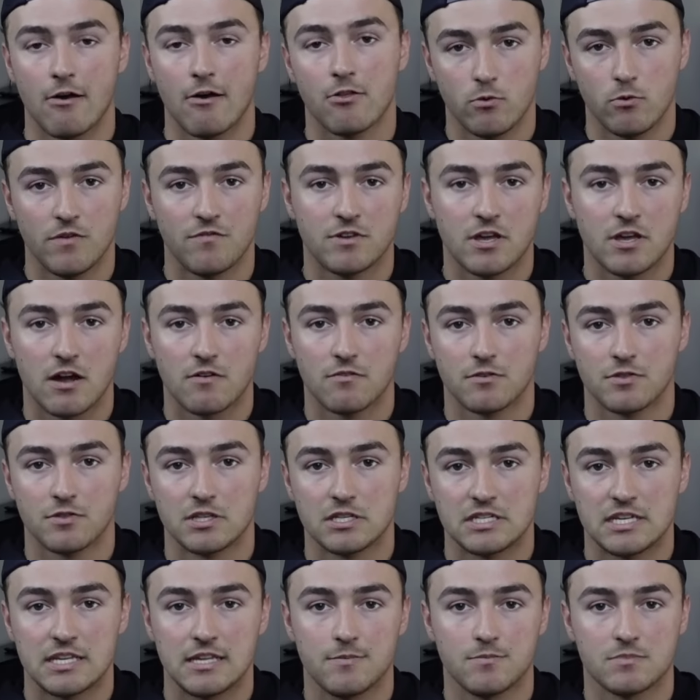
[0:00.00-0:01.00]
that we've covered the
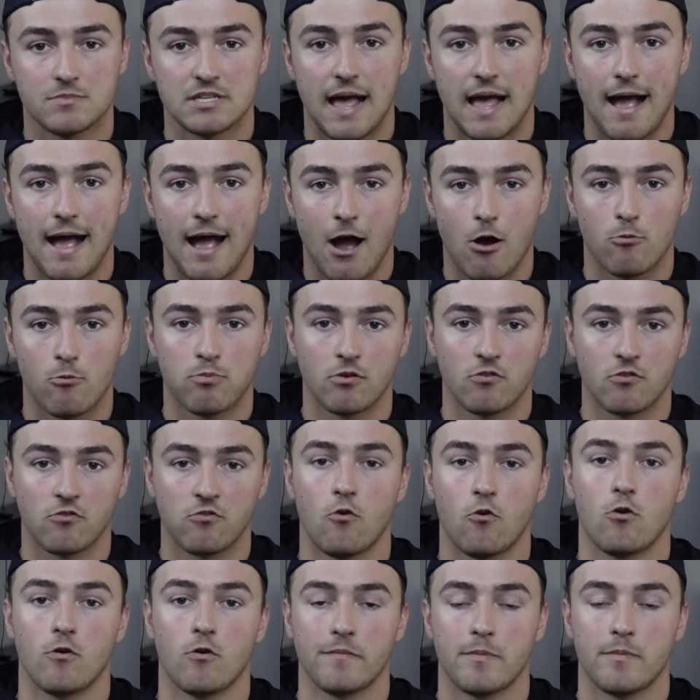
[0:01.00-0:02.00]
teams that
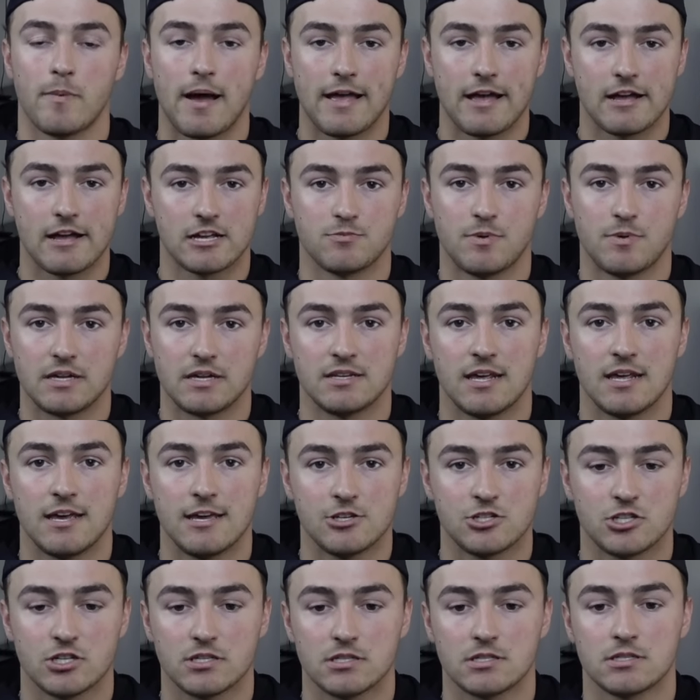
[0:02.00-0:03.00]
outperformed my
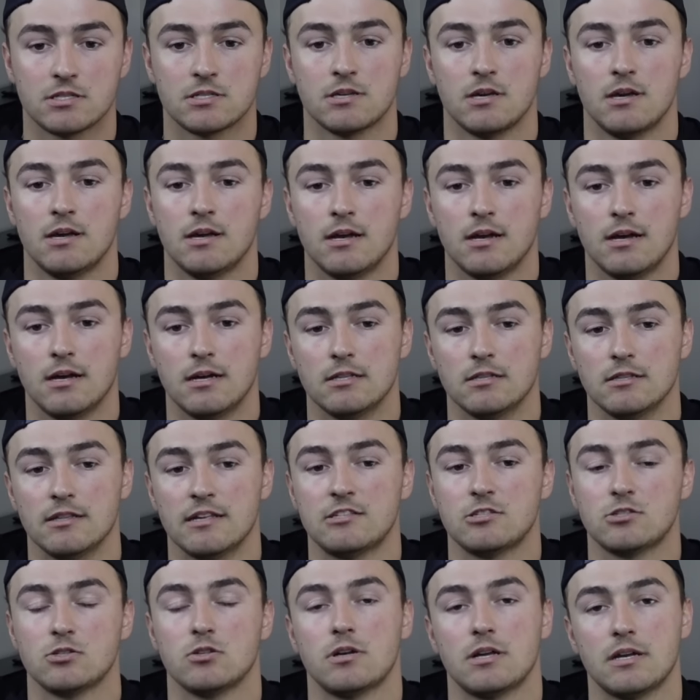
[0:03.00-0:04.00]
expectations,
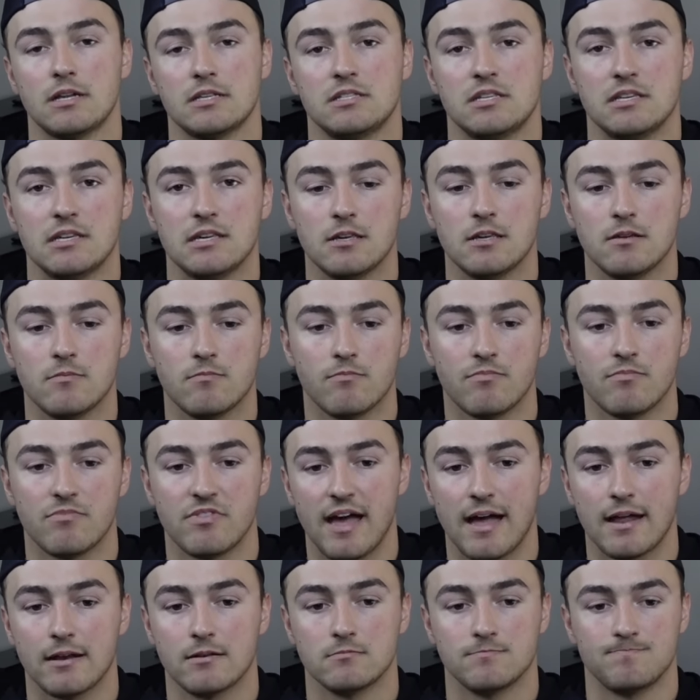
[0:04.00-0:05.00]
let's look at a team
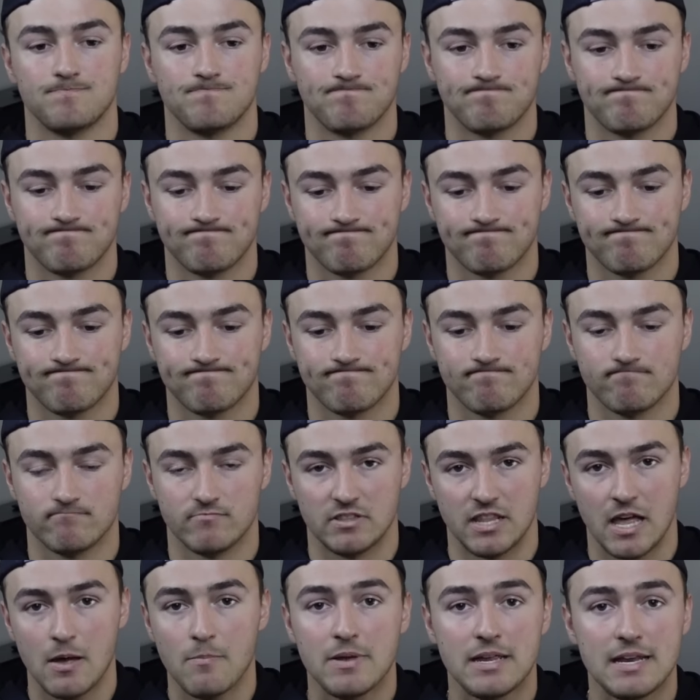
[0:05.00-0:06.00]
that
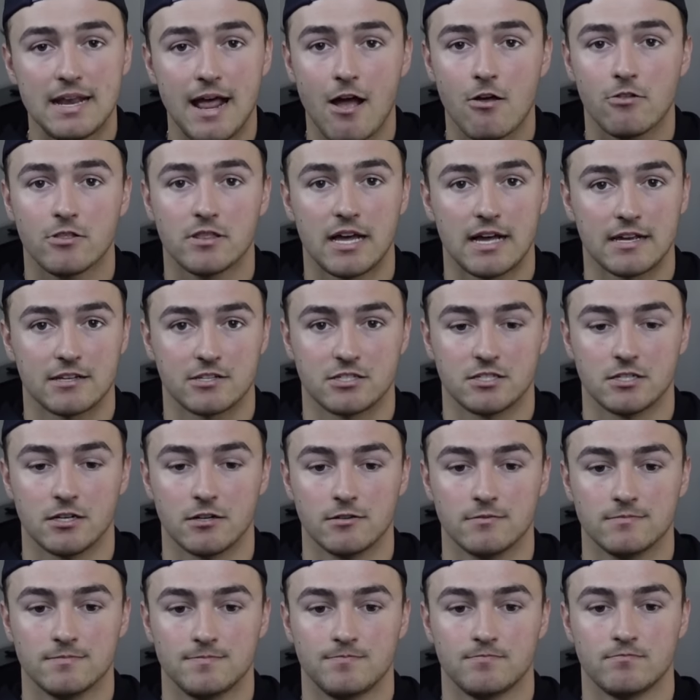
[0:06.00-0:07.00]
let me down last year,
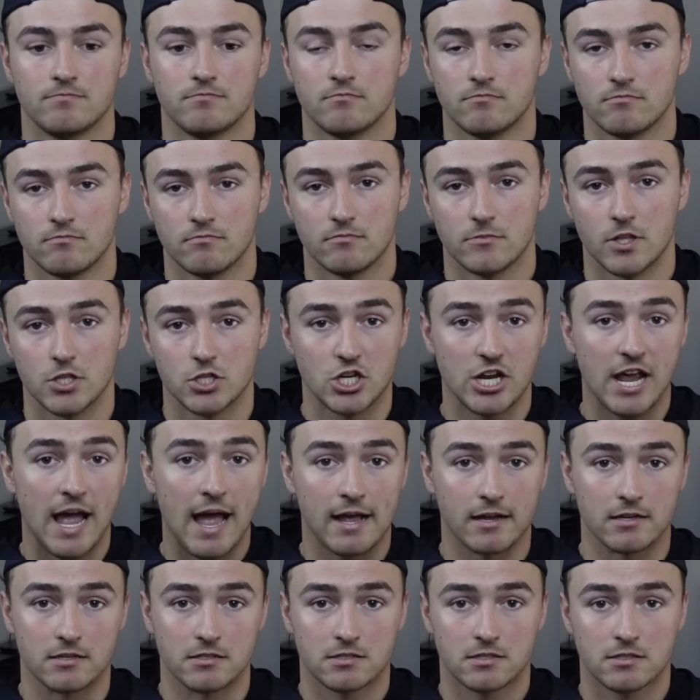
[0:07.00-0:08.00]
the
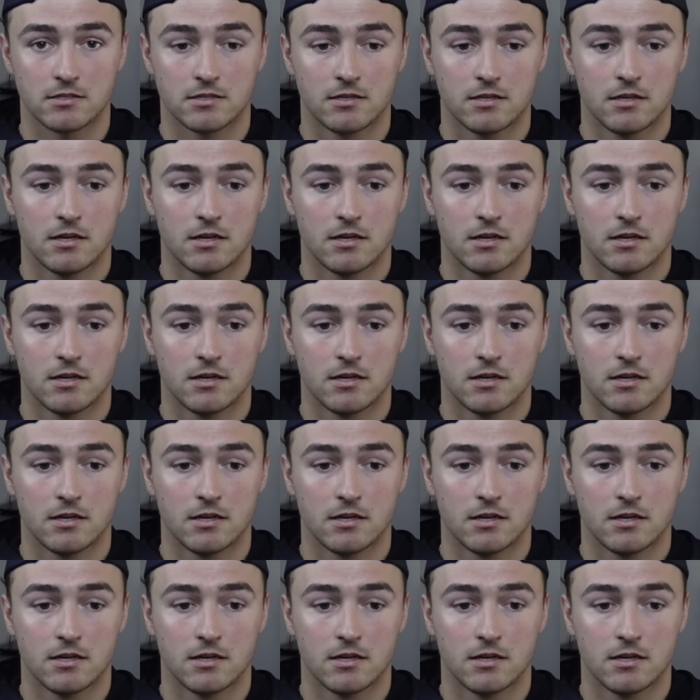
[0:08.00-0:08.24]
Jags.